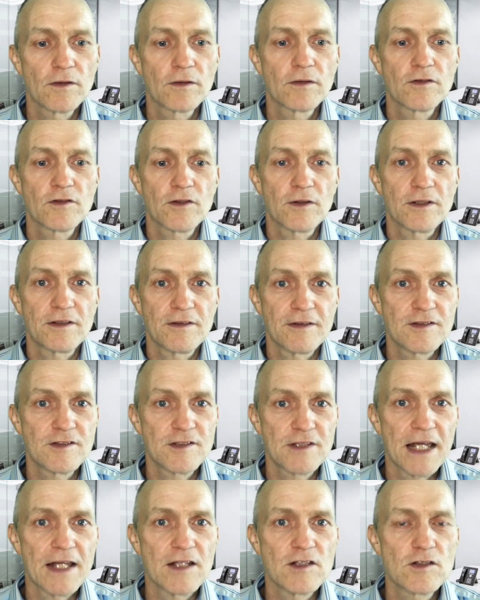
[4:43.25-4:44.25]
so it
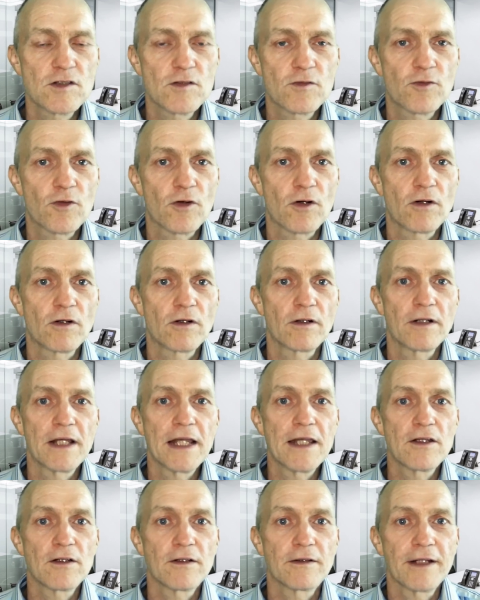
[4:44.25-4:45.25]
stays
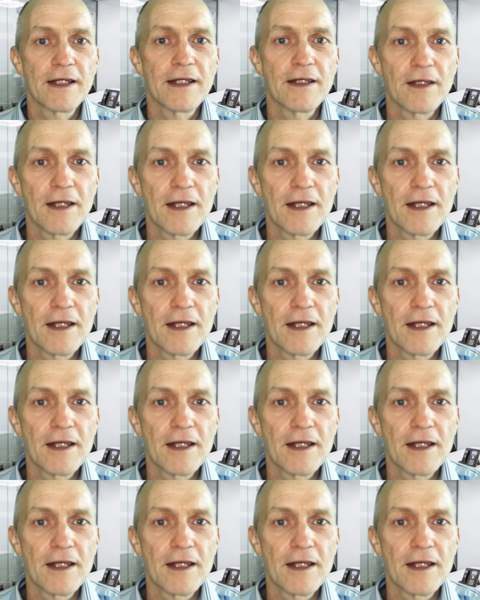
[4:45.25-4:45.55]
in